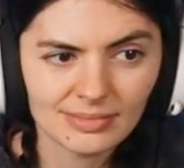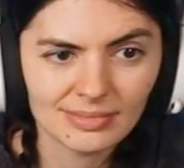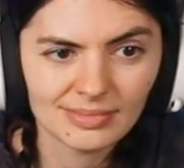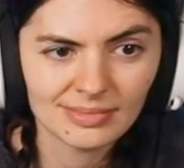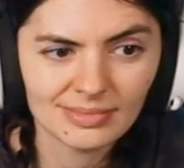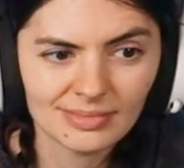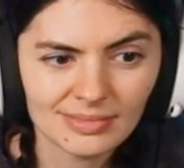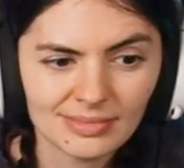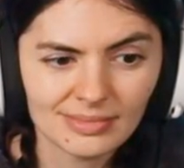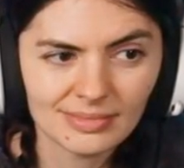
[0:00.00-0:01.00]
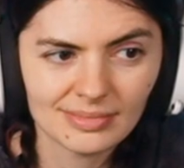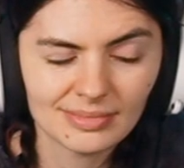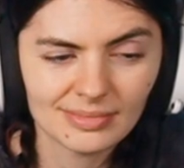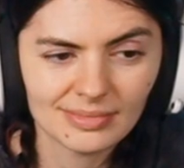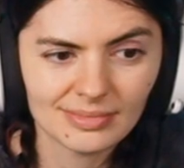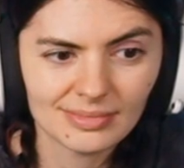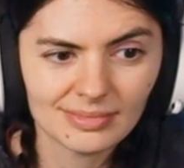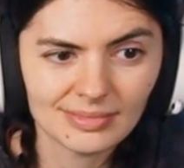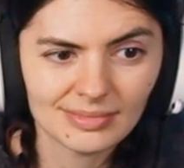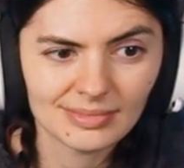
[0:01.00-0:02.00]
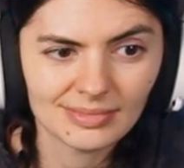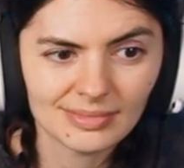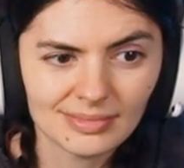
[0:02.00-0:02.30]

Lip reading: (no one is talking)